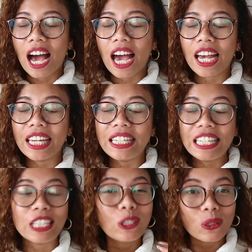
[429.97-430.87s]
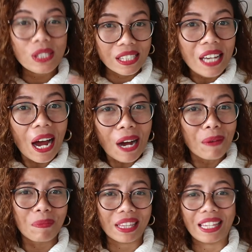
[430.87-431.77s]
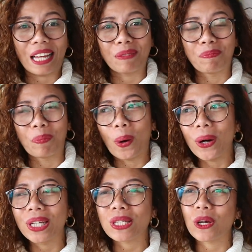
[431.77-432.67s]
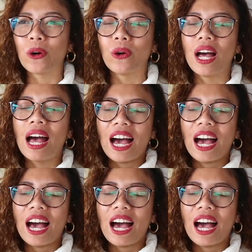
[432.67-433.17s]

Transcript: I need to stop at that point so